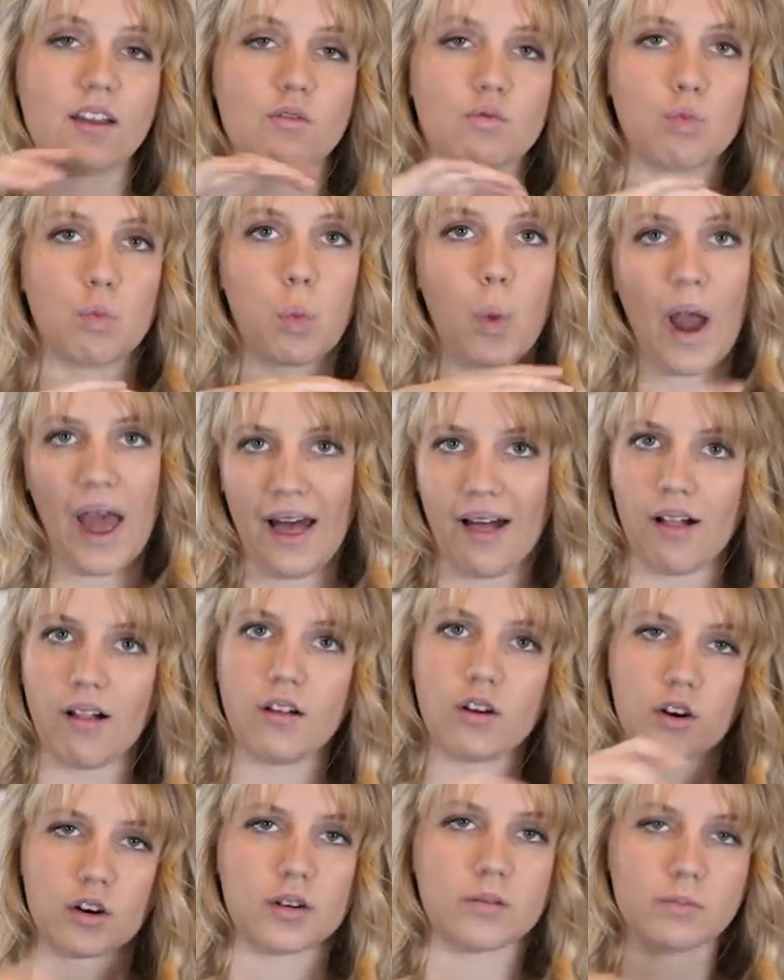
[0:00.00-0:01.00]

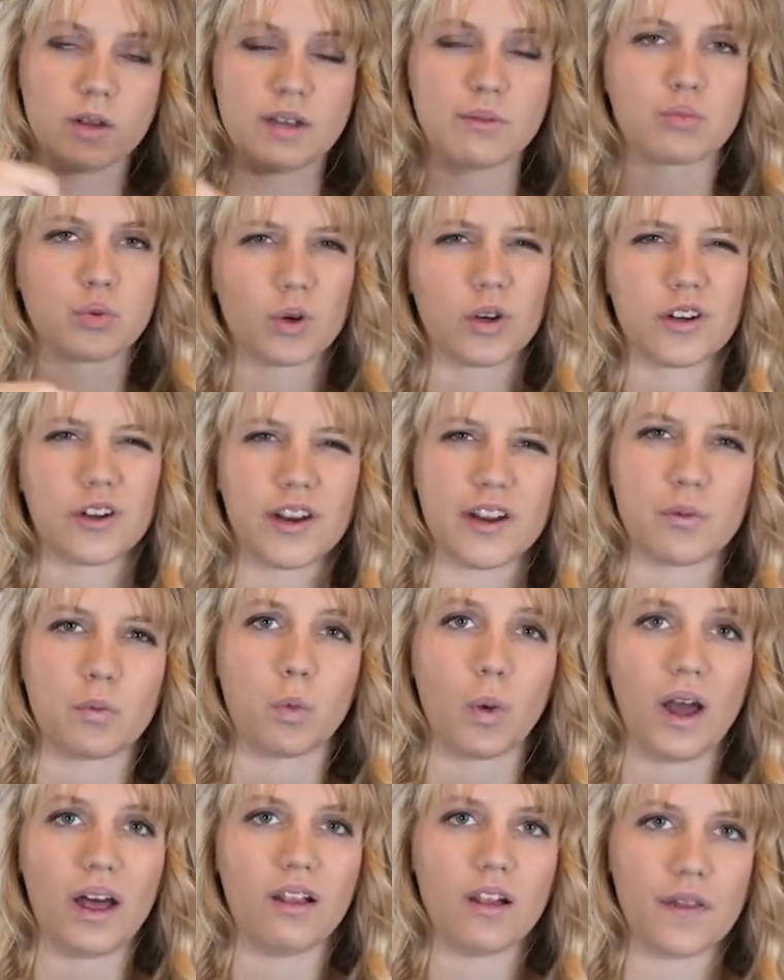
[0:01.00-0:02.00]
well or embroider it
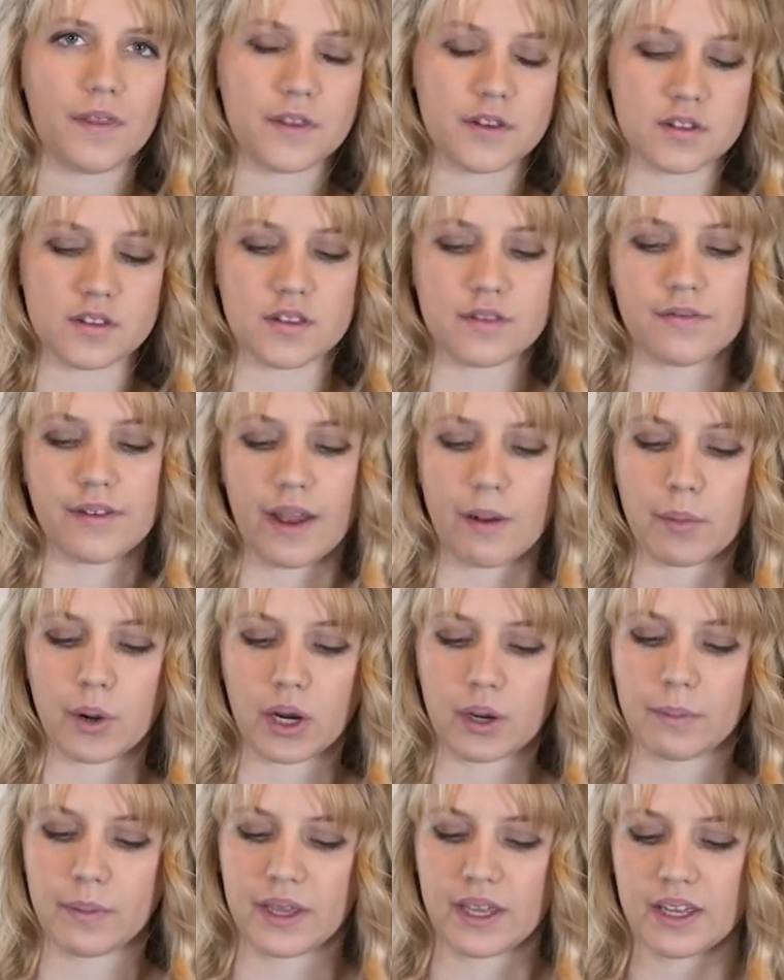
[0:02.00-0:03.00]
well onto the
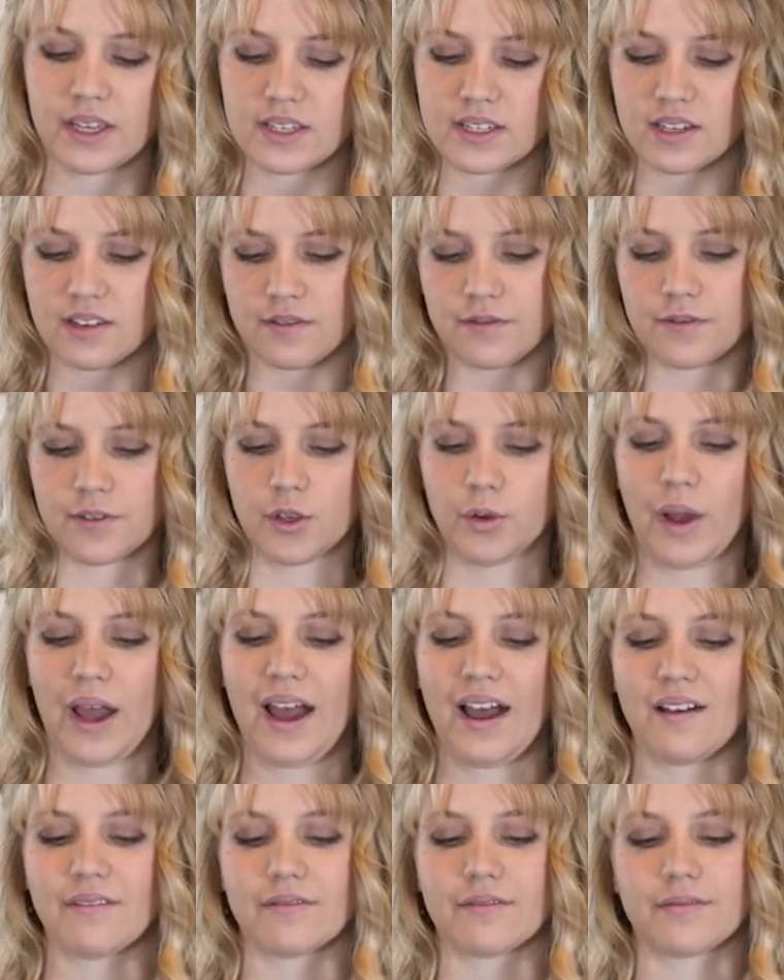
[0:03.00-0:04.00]
fabric, because if you
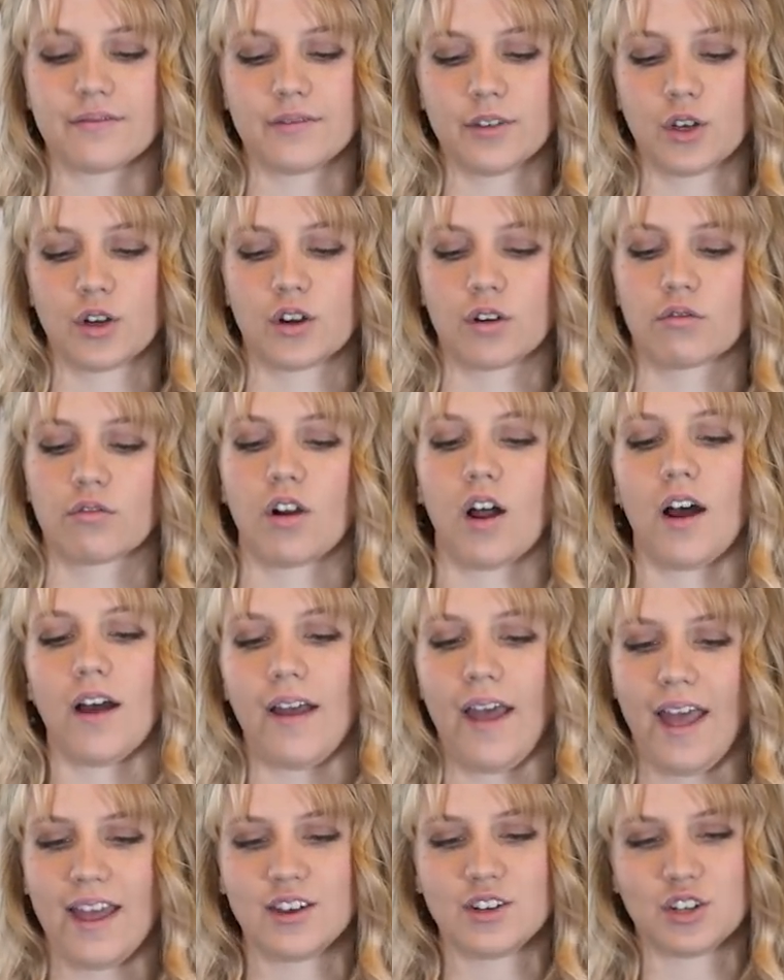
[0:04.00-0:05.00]
have your raw
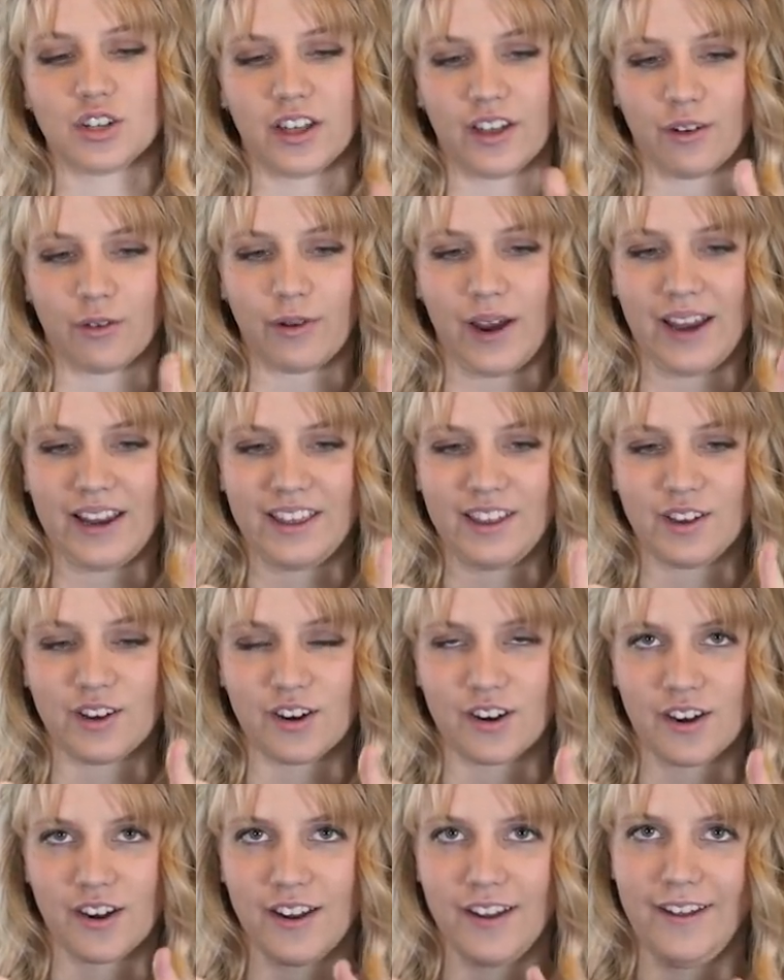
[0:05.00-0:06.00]
edge like right
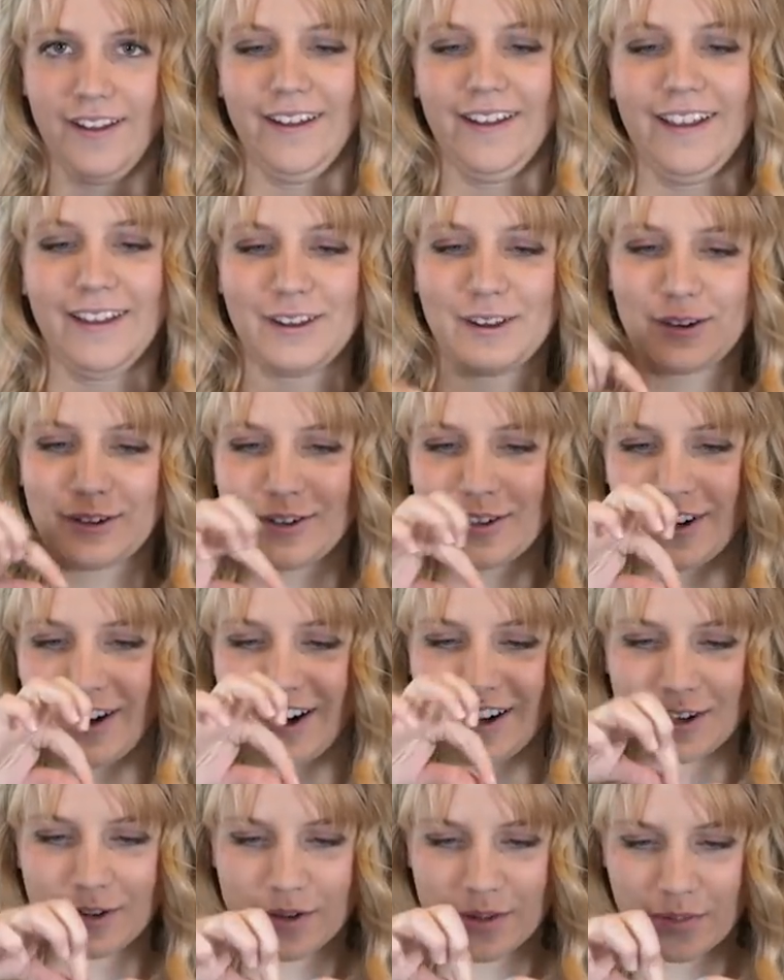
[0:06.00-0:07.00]
here and you're
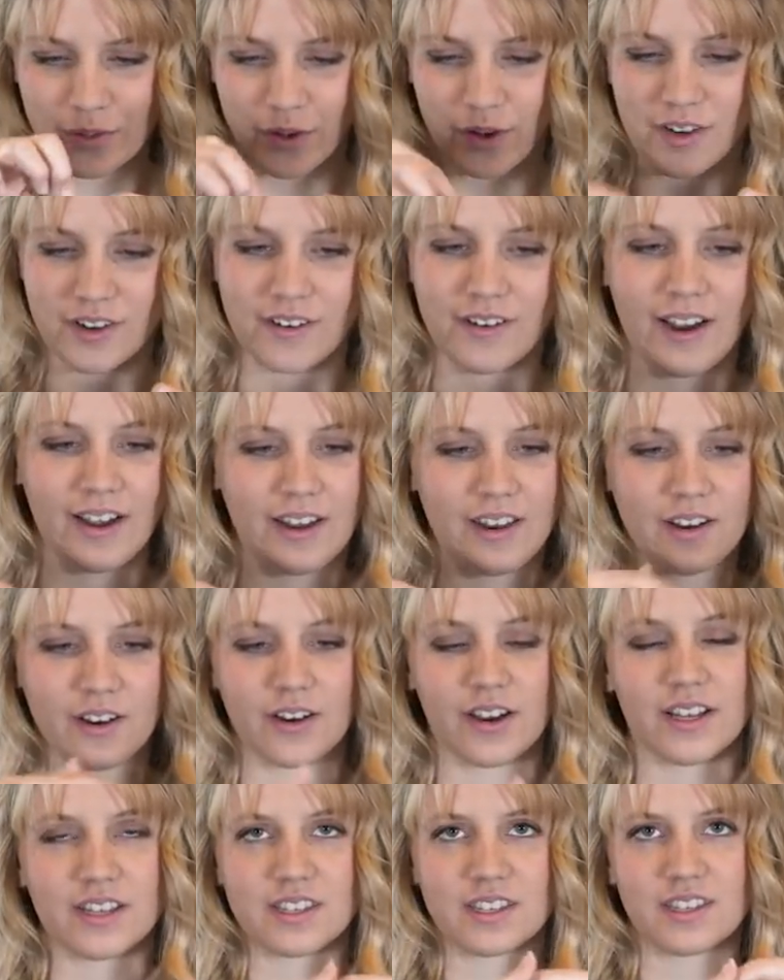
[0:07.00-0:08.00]
trying to embroider right here,
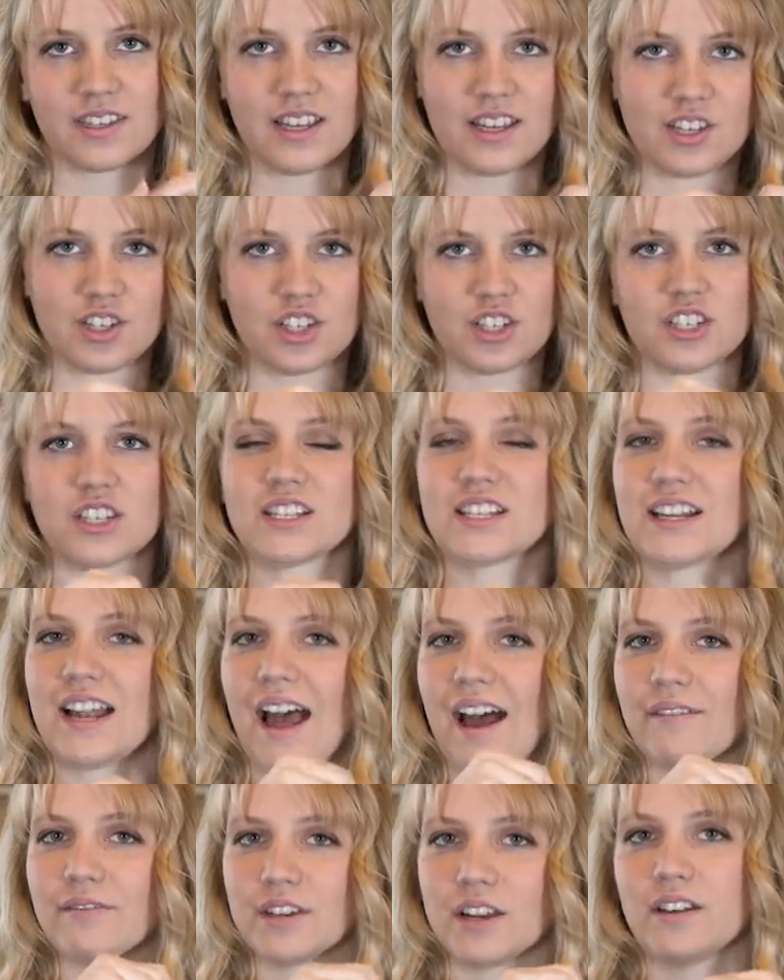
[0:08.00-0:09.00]
it just doesn't
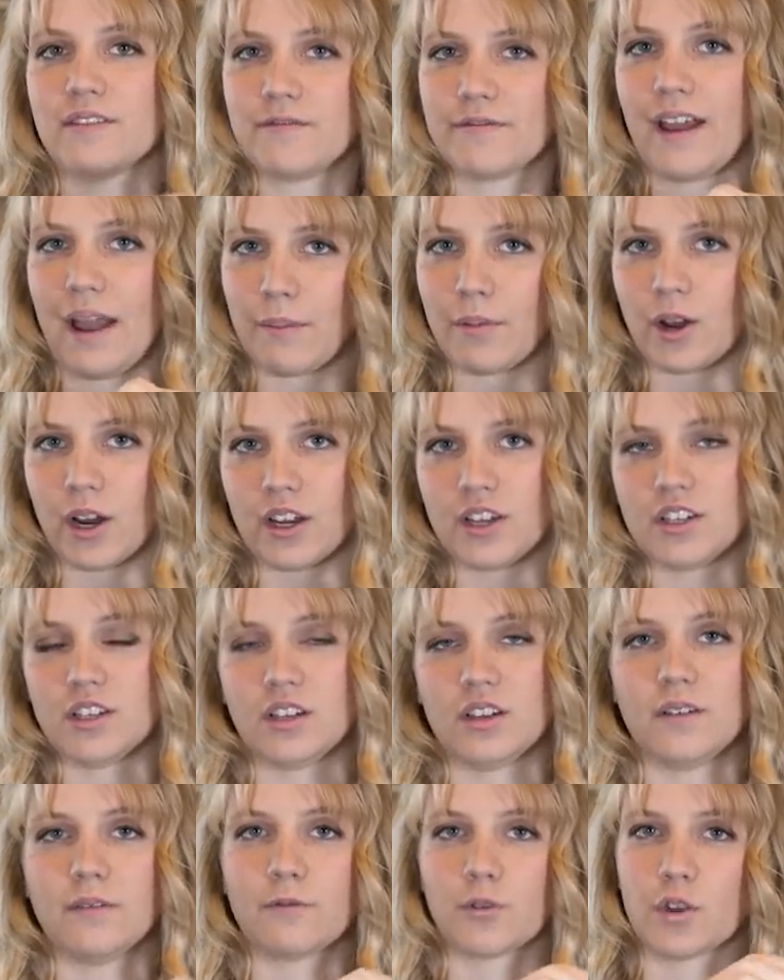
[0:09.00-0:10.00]
have enough fabric
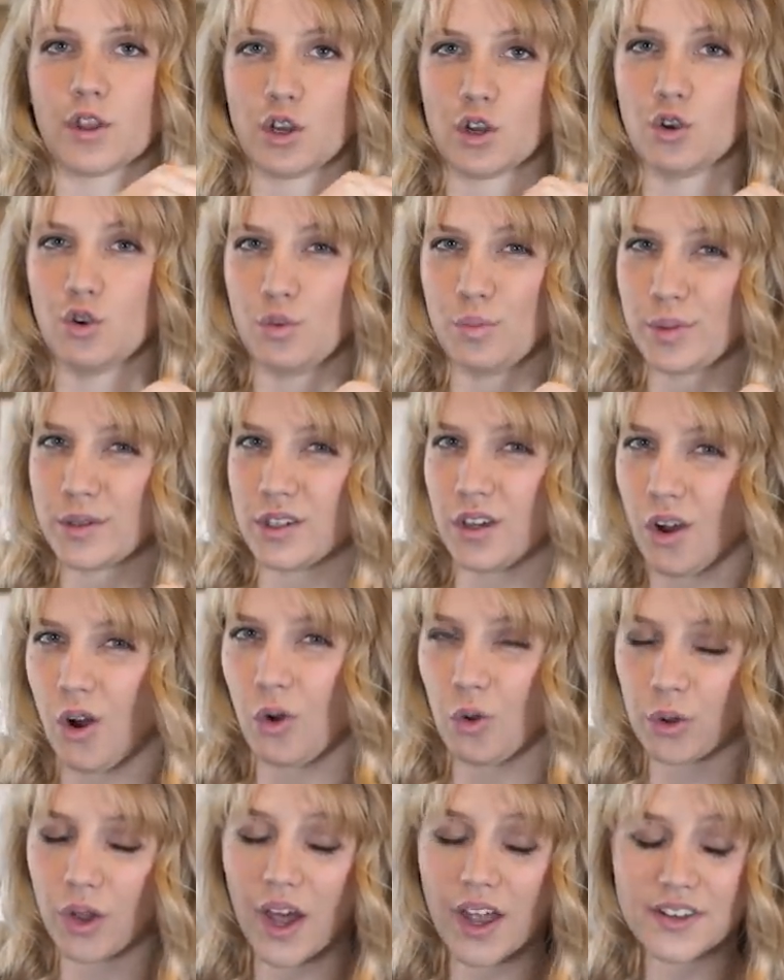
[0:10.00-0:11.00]
for the hoop to
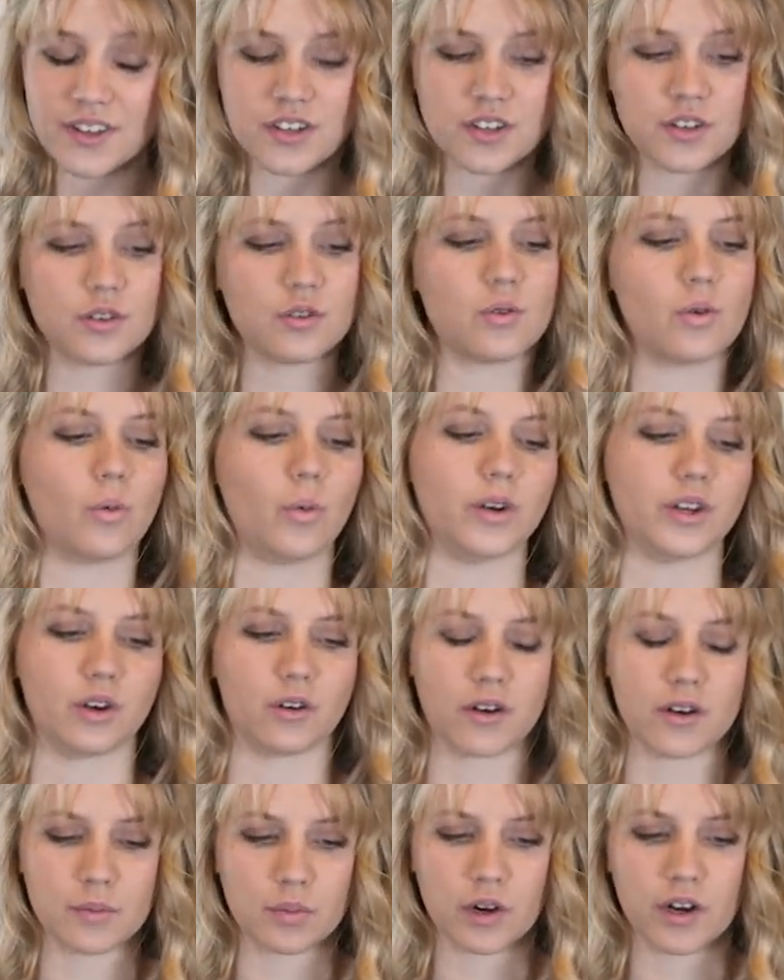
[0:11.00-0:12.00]
hold on to when
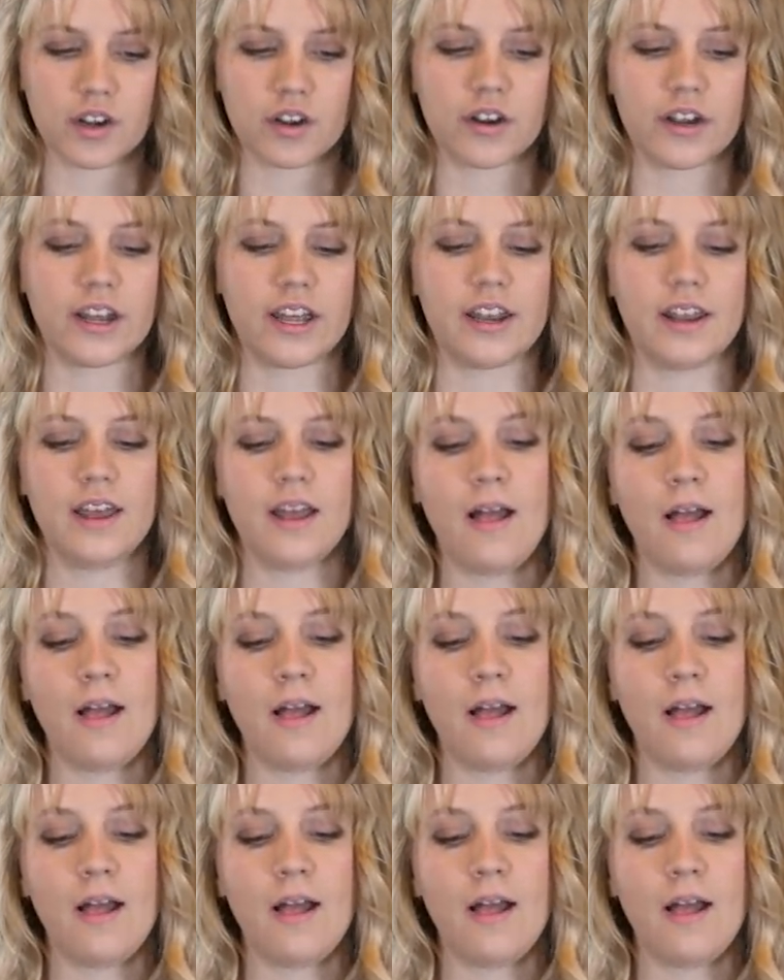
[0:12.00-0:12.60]
you're embroidering it.